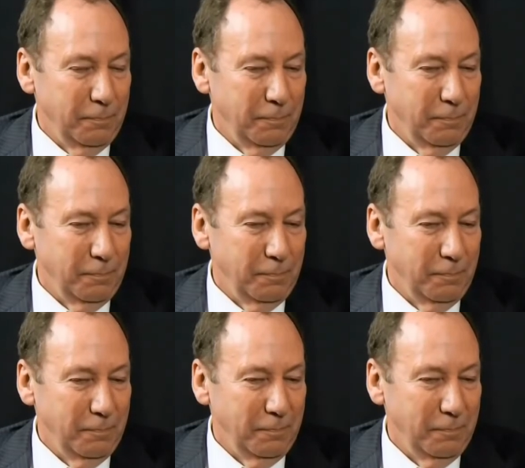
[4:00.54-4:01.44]

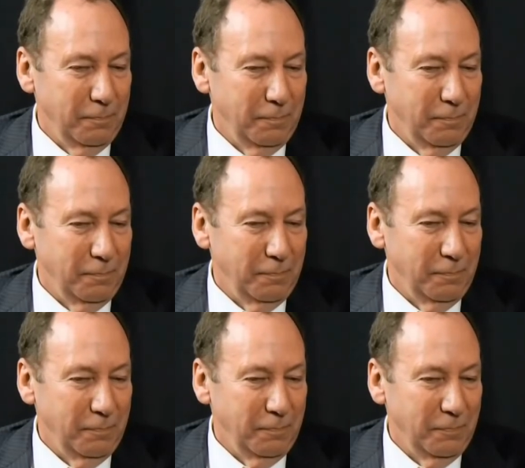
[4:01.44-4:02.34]

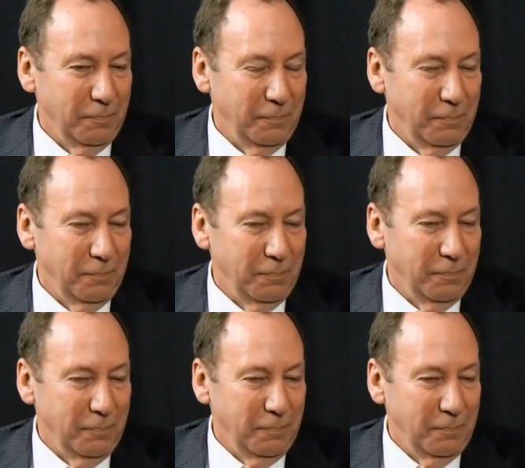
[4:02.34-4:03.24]

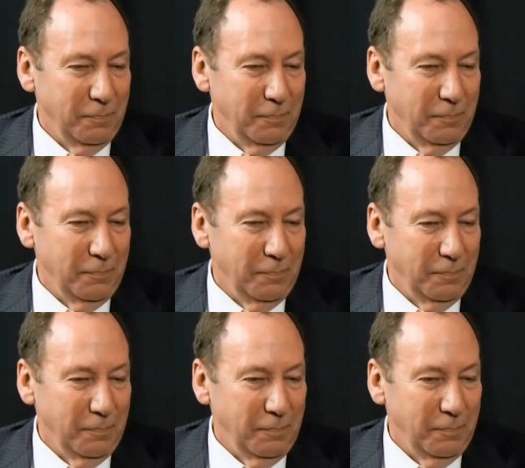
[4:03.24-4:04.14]

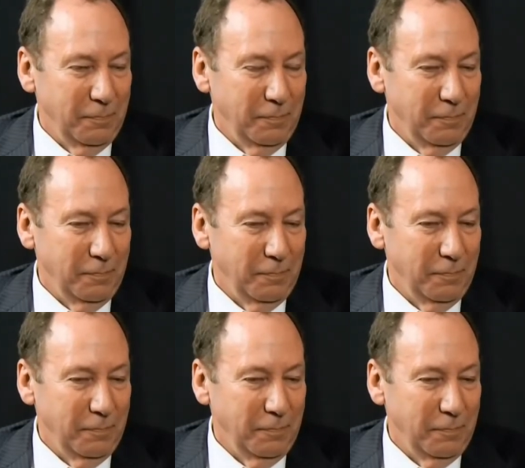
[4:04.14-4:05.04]

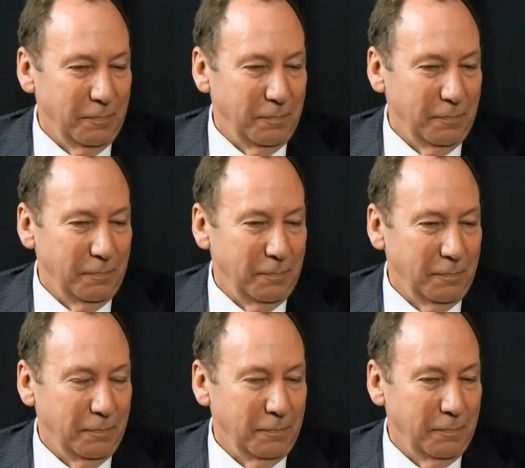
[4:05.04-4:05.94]

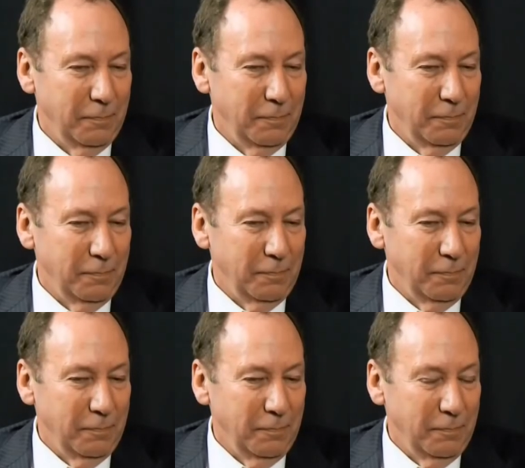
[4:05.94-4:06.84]

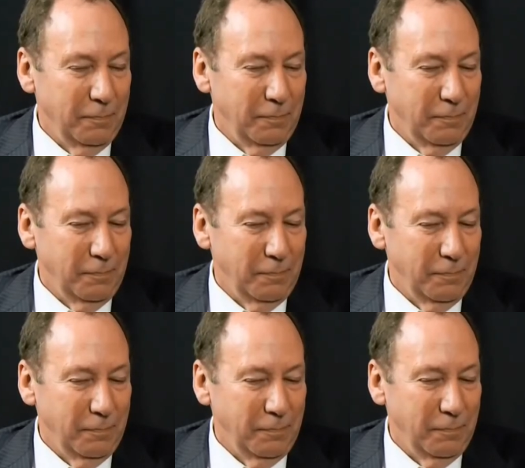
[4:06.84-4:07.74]

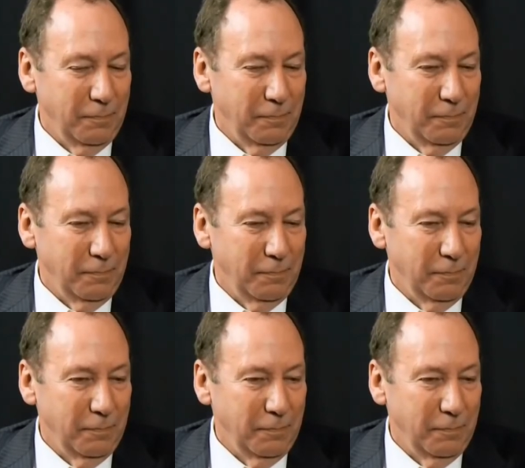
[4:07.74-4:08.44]
(silent)